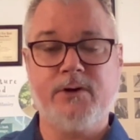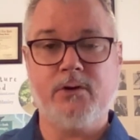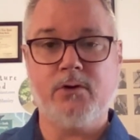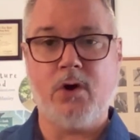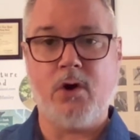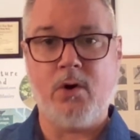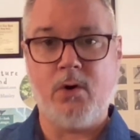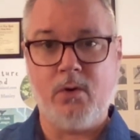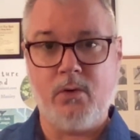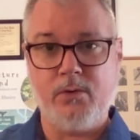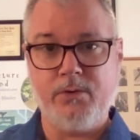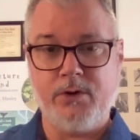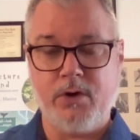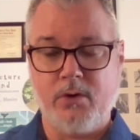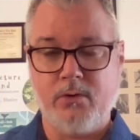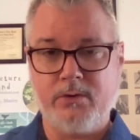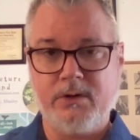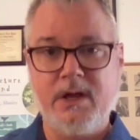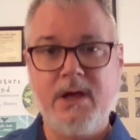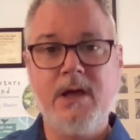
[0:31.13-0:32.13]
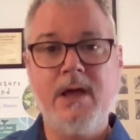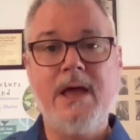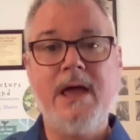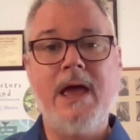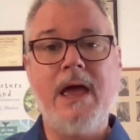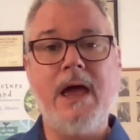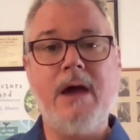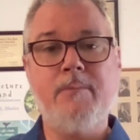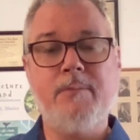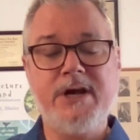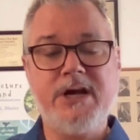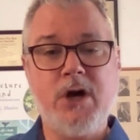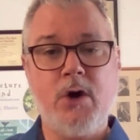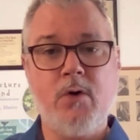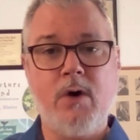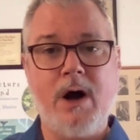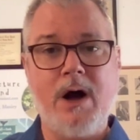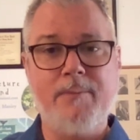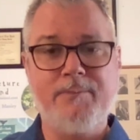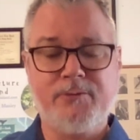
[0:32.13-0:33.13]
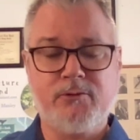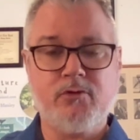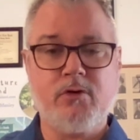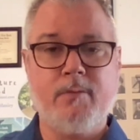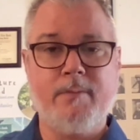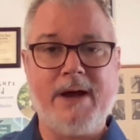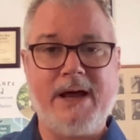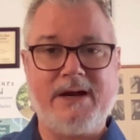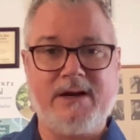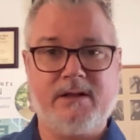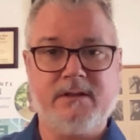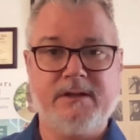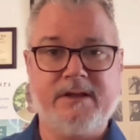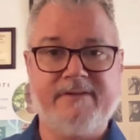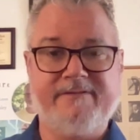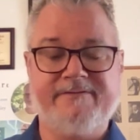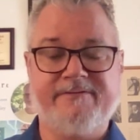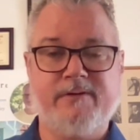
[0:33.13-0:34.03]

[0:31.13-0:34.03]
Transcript: a whole note, and we go up chromatically